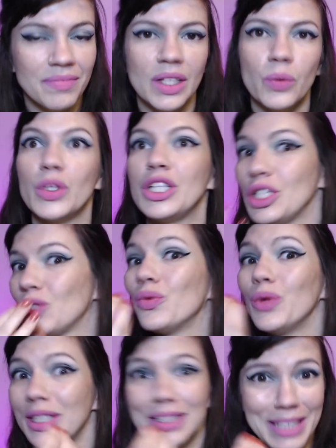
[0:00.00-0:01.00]
which is
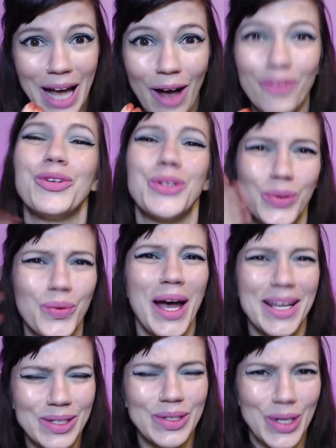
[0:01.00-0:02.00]
real tough, which is why
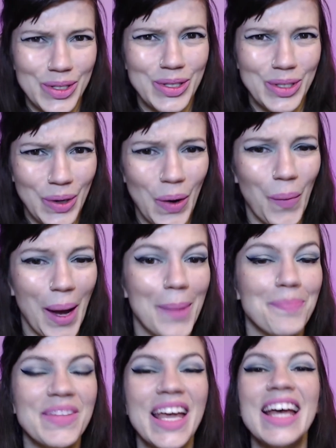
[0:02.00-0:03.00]
it starts to go away.
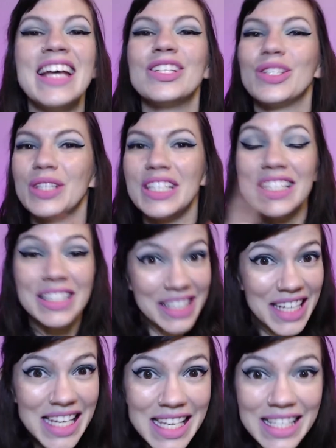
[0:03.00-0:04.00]
So these
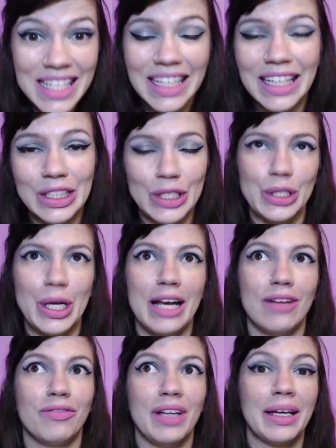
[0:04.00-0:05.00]
T's in English kind
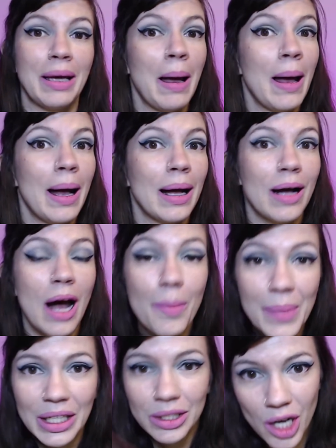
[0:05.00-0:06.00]
of like come
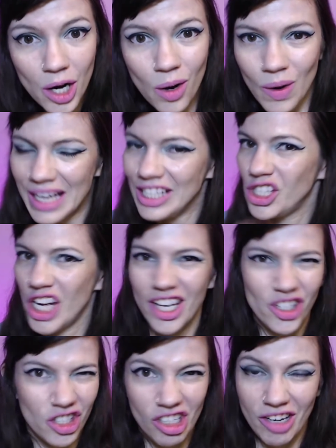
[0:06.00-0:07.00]
and go and
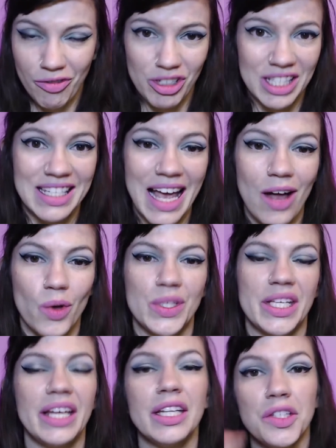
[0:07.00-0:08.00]
change to different sounds,
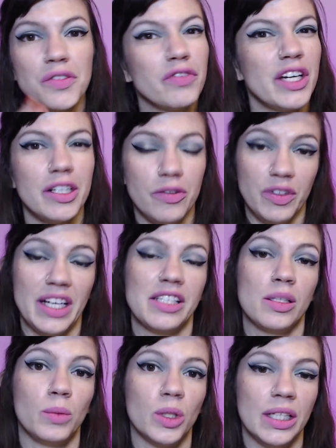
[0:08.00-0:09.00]
and it's very
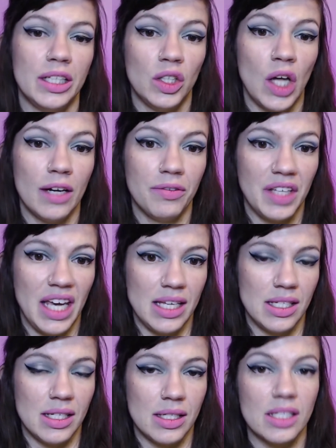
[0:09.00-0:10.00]
flexible in a lot of
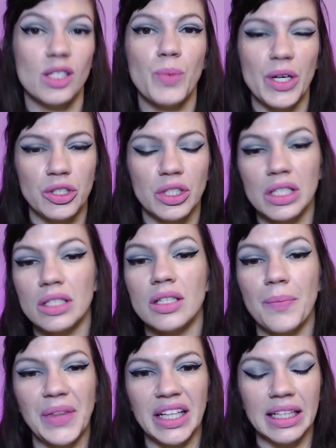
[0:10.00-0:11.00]
cases, especially
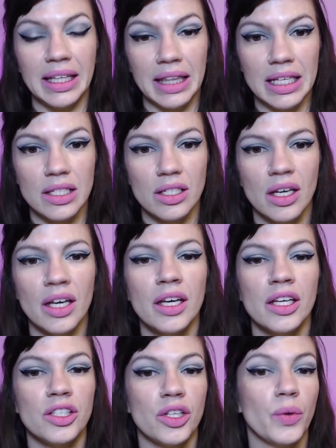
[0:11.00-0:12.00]
something like this.
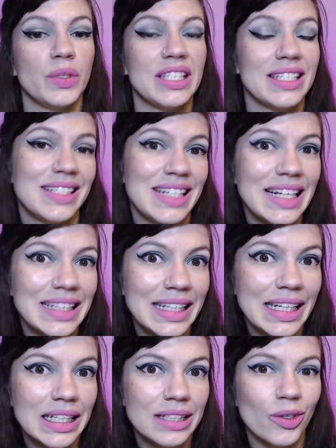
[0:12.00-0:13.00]
So
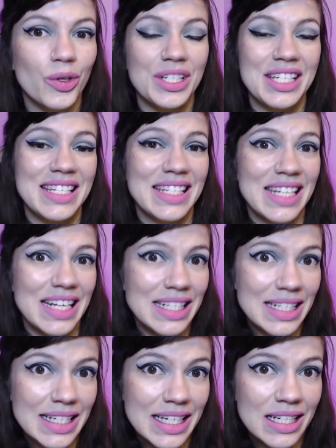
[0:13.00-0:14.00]
distinctly or
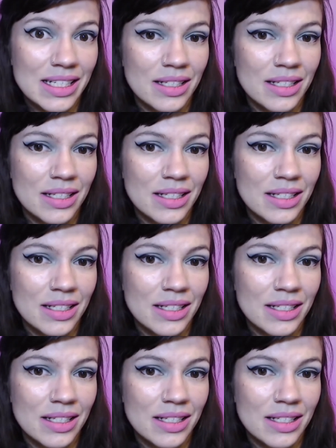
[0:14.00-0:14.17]
distinctly